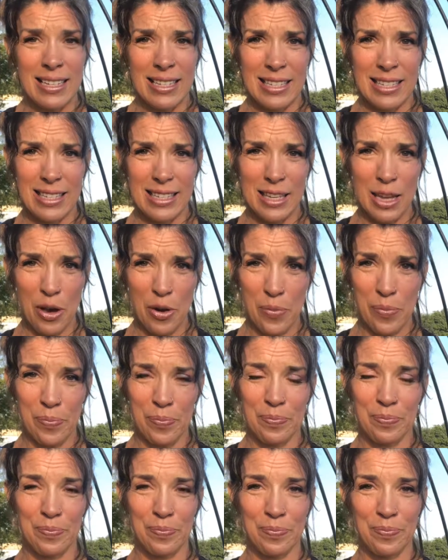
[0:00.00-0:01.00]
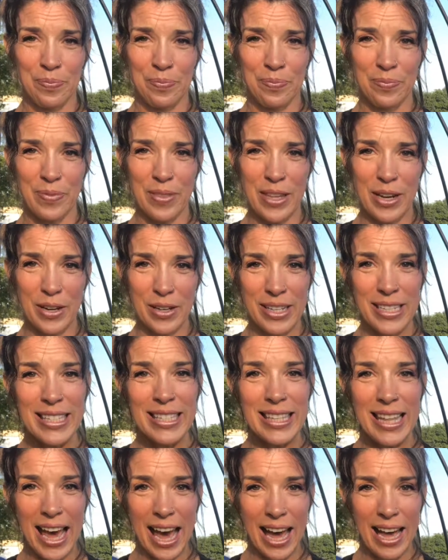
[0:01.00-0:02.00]
So there is
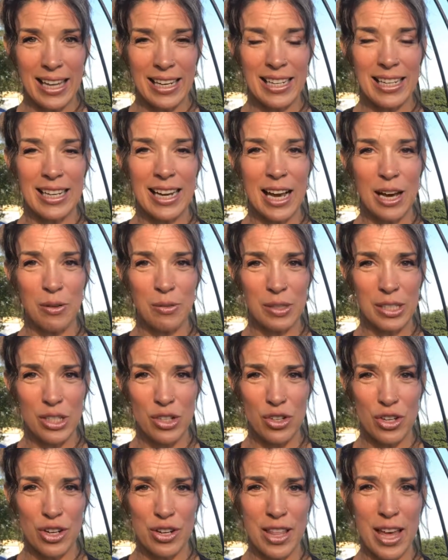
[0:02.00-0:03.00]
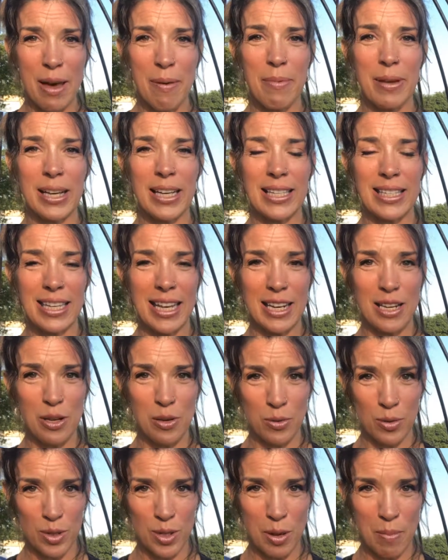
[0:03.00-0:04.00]
that, and I only share that because I know
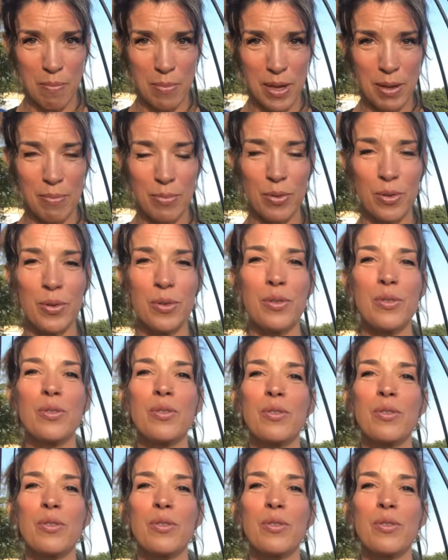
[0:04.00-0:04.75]
some people